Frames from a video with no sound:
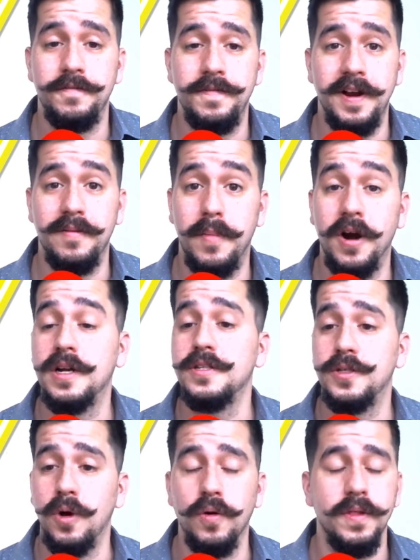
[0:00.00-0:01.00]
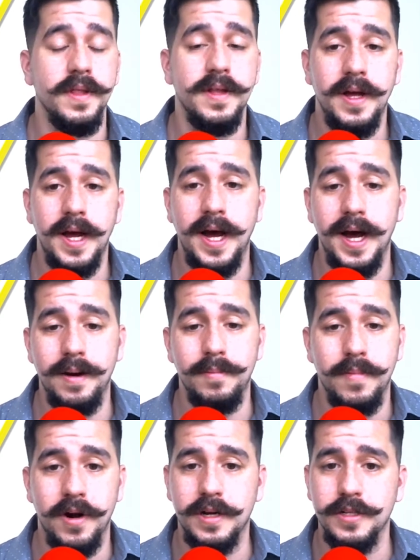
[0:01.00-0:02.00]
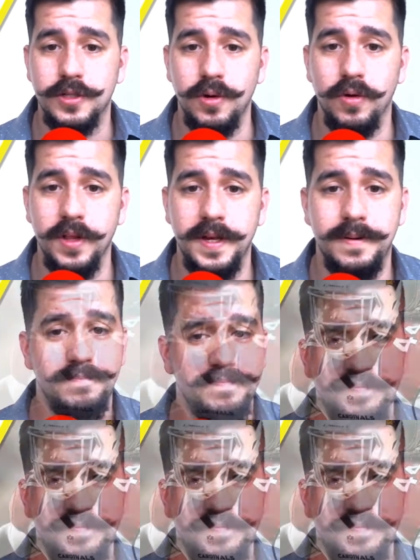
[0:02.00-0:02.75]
favorite, Marcus Golden. Marcus Golden,